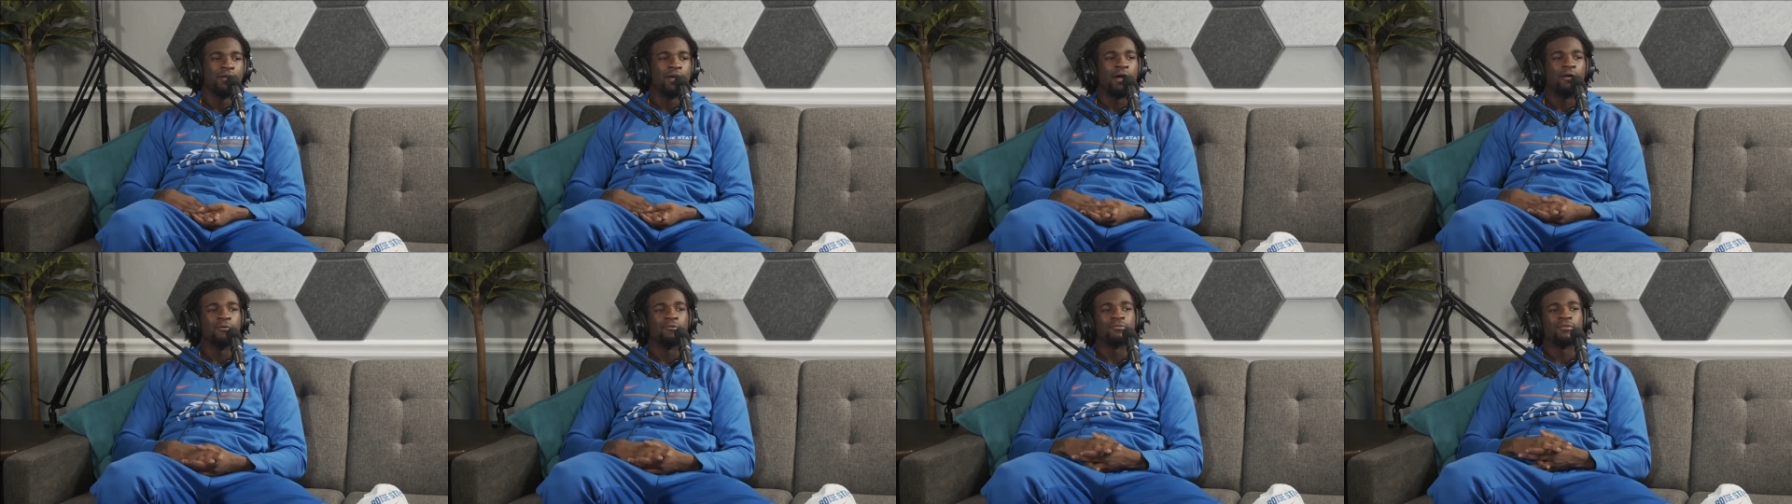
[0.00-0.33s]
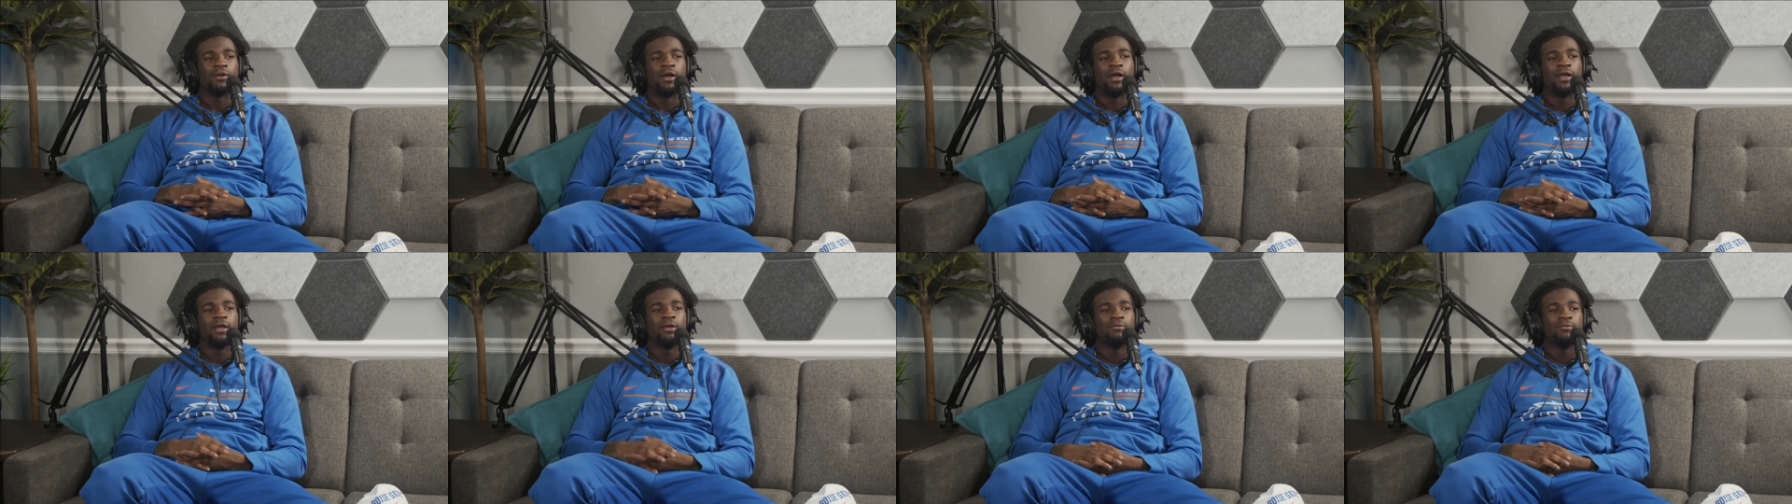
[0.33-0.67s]
I'm
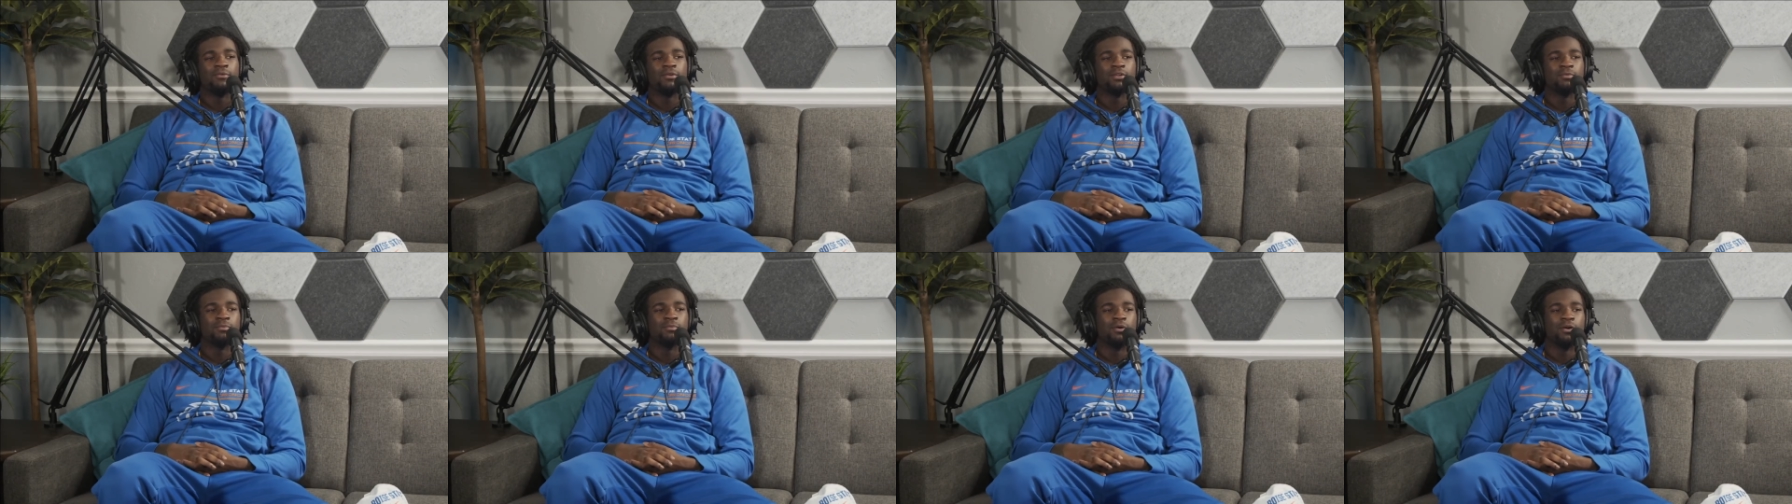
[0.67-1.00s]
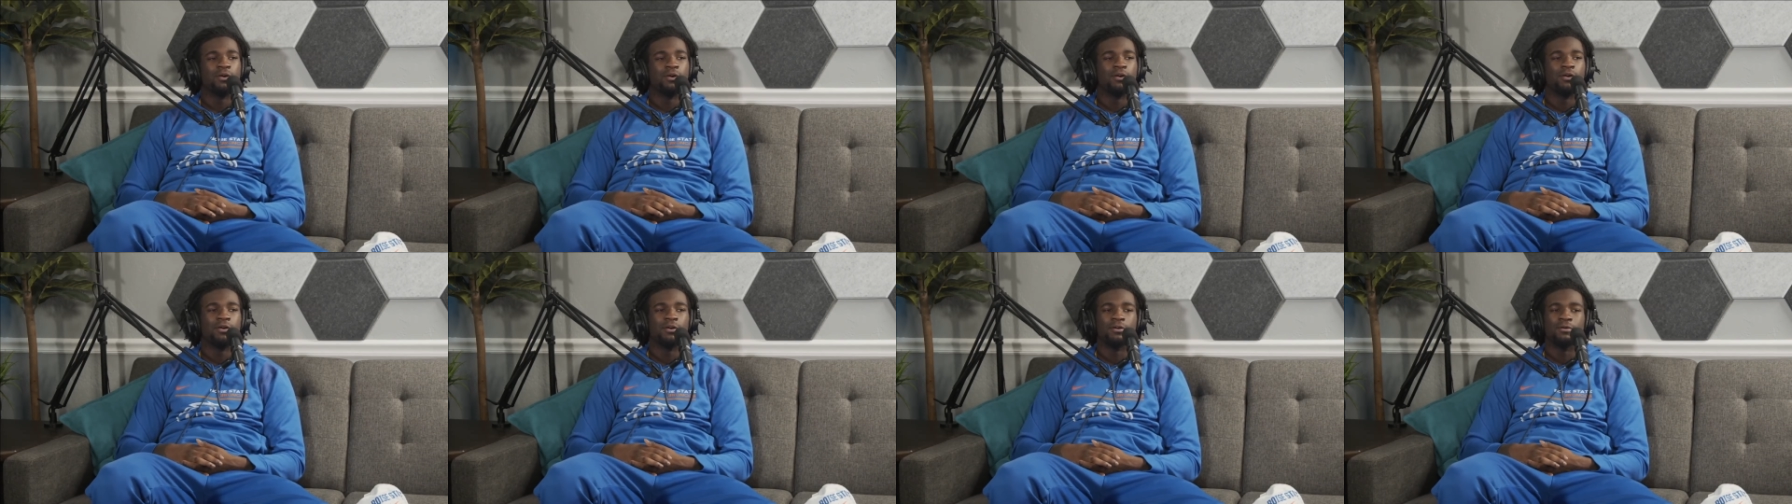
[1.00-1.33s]
riding with them
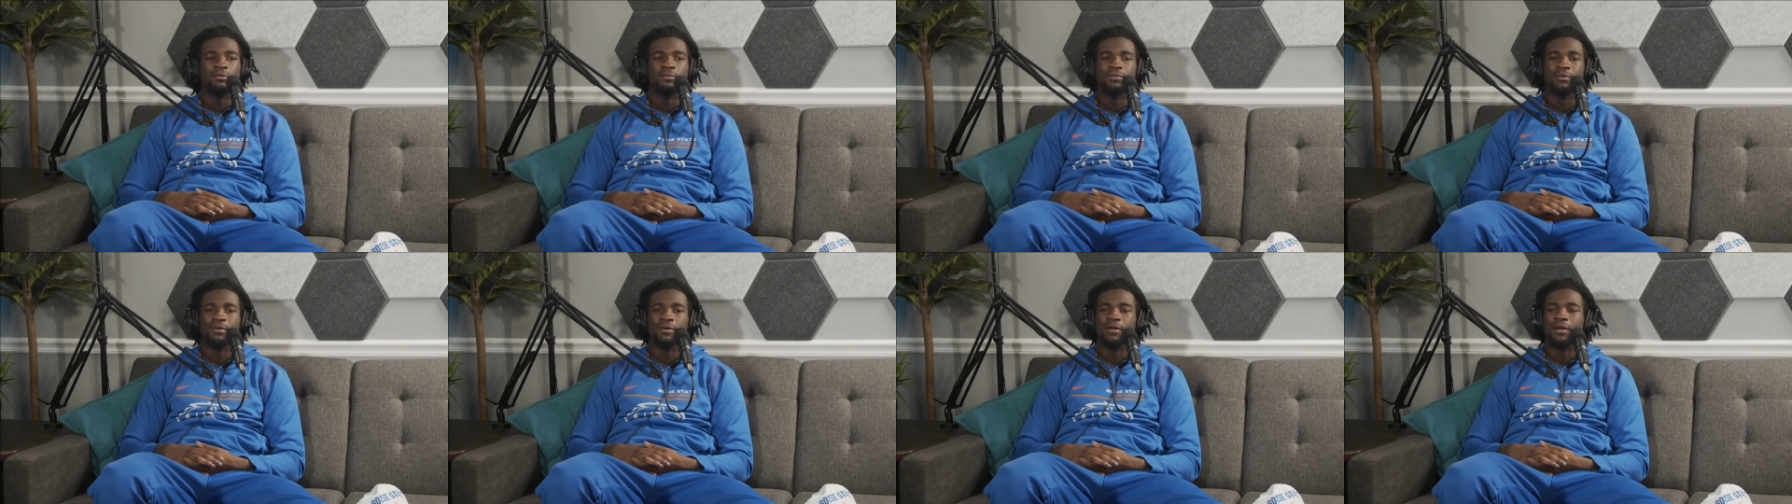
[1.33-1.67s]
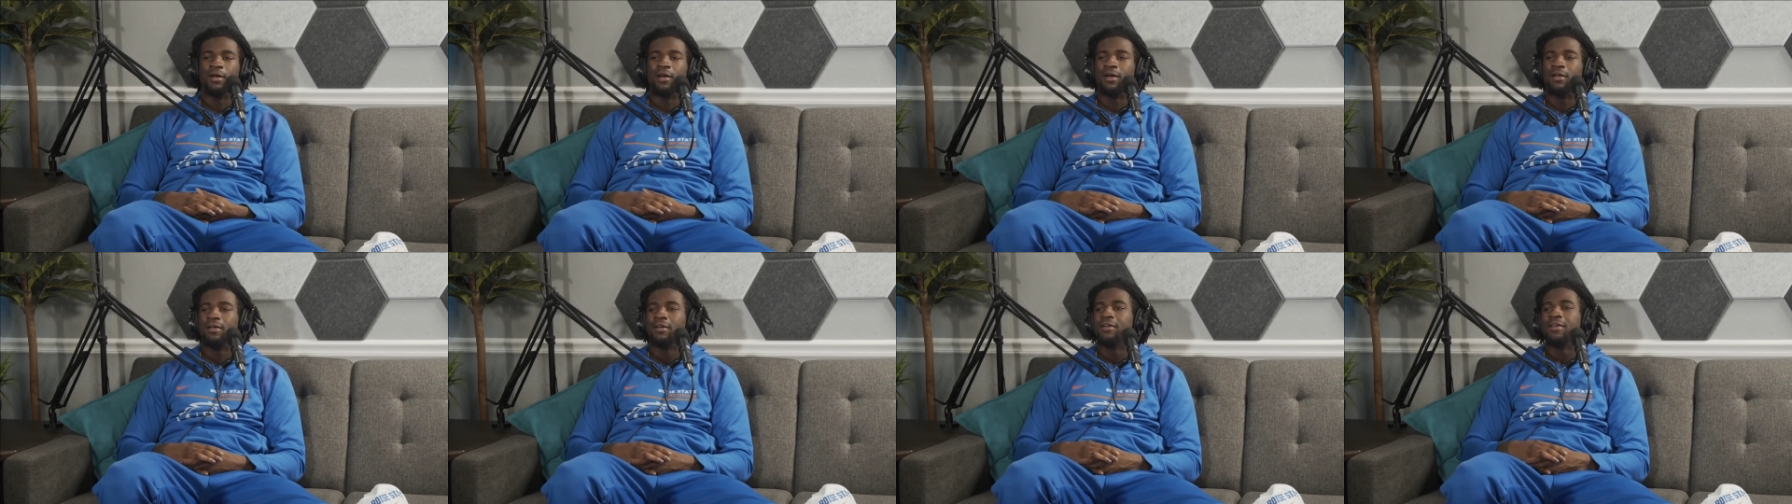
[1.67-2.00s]
all,
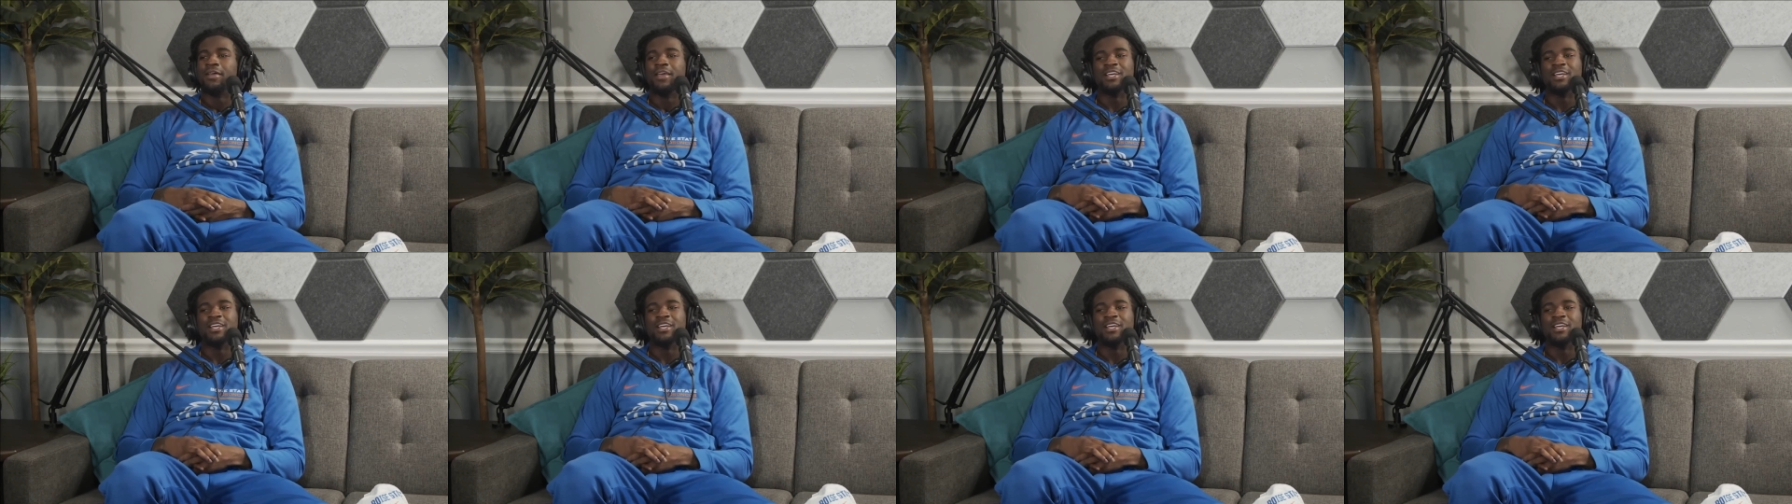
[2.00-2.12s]
bro.